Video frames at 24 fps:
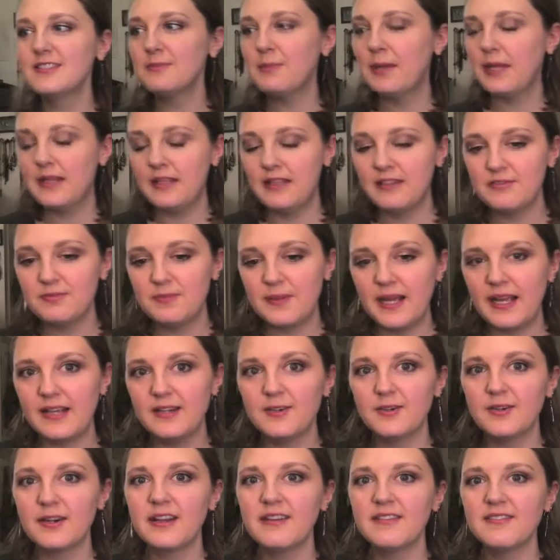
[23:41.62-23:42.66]
in my life, but I
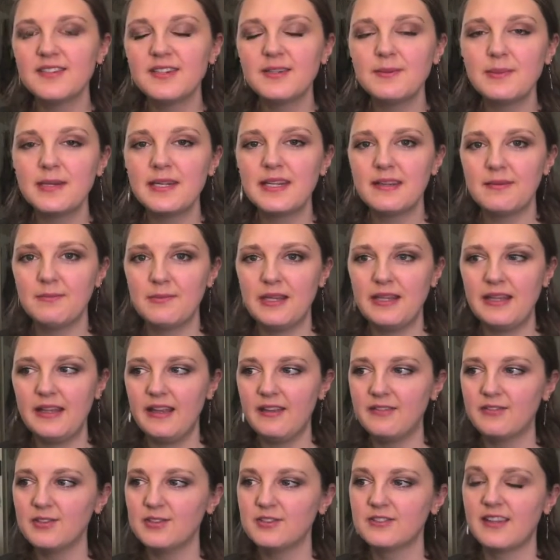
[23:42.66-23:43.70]
don't have anybody in my
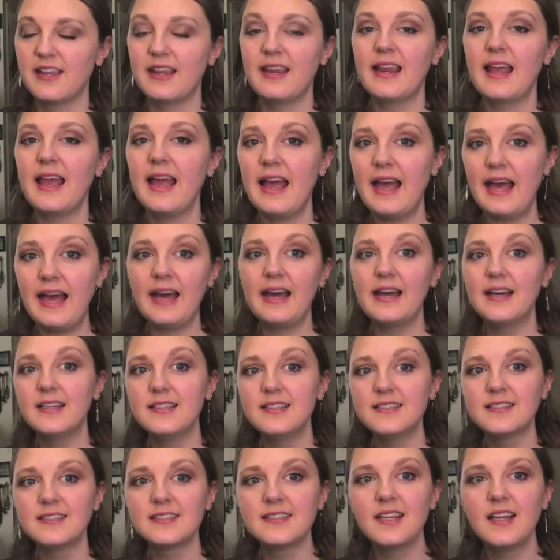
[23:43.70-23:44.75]
life who's like
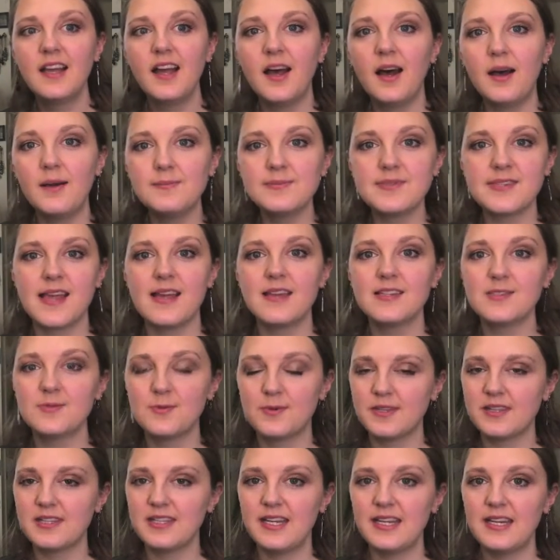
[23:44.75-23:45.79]
as obsessed
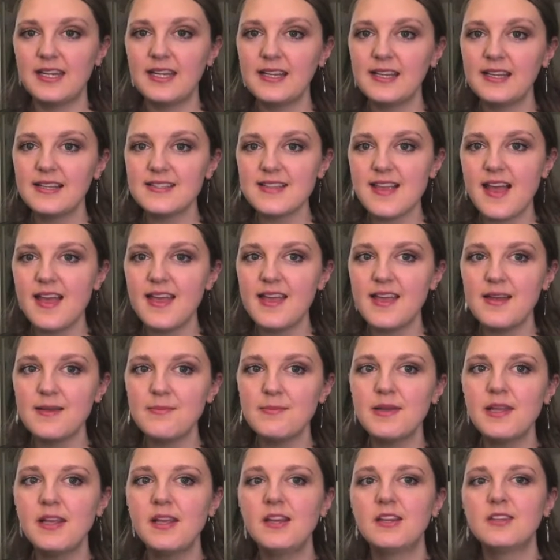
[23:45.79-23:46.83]
with knitting as I
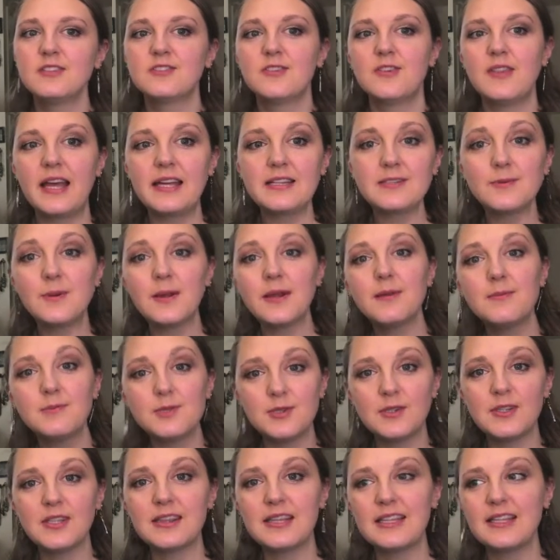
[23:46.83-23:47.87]
am. So that's why I'm
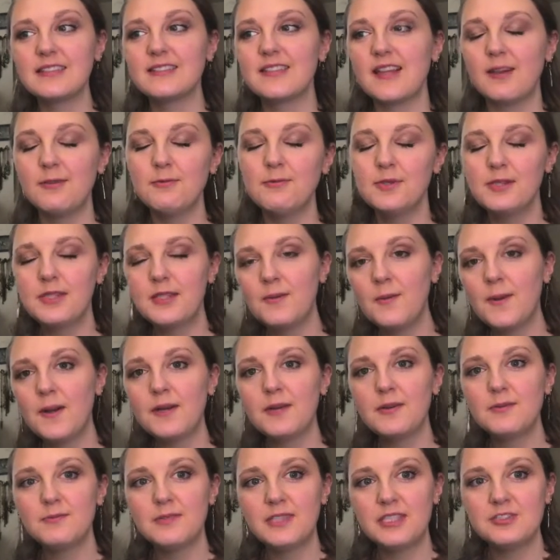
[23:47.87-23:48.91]
doing this. I really want
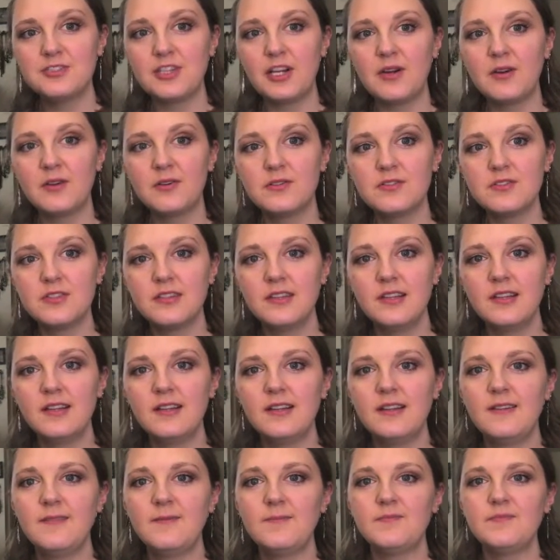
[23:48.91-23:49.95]
to reach out
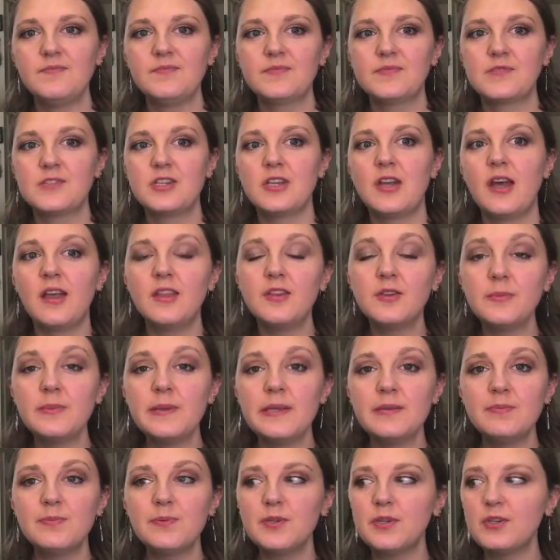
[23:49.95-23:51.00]
to other
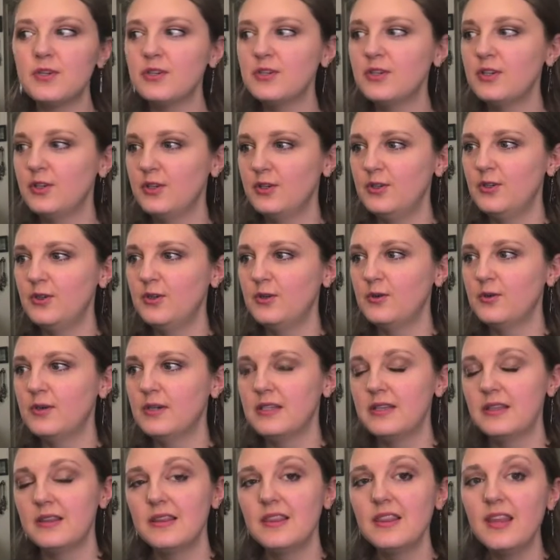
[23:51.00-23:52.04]
people who
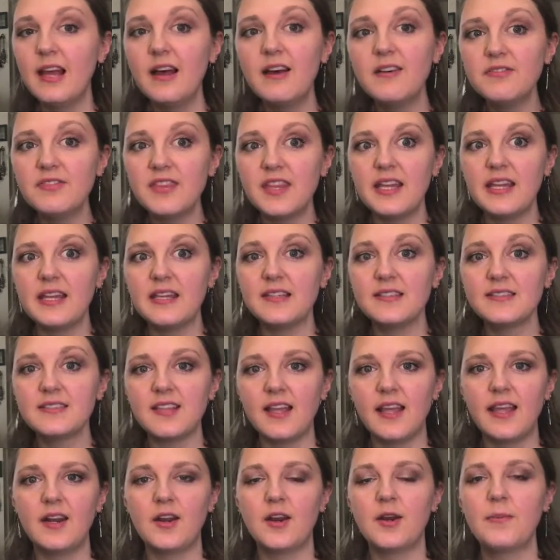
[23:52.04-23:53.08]
love this
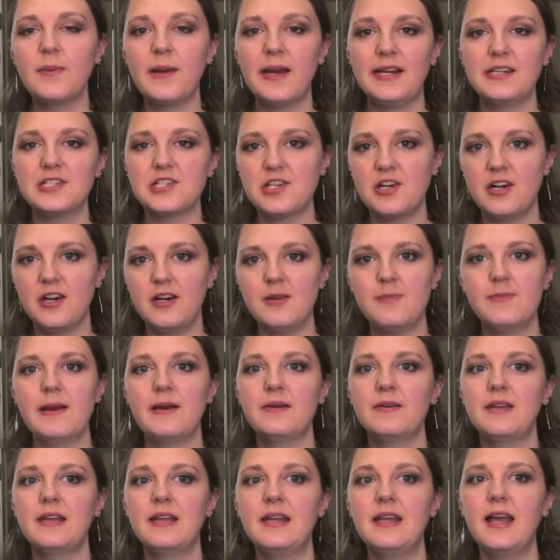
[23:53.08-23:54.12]
and are passionate
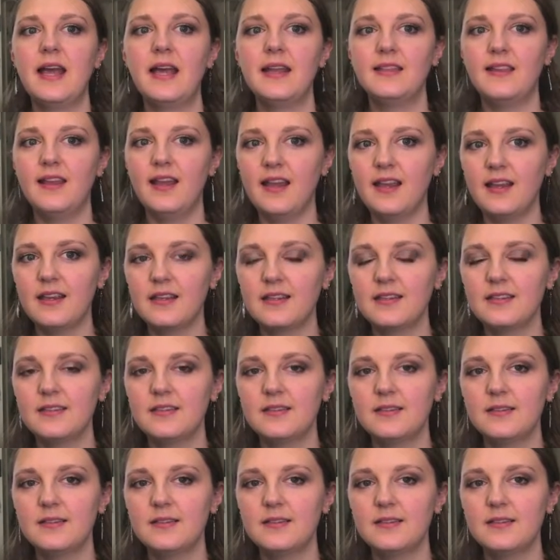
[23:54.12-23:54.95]
about it, and like,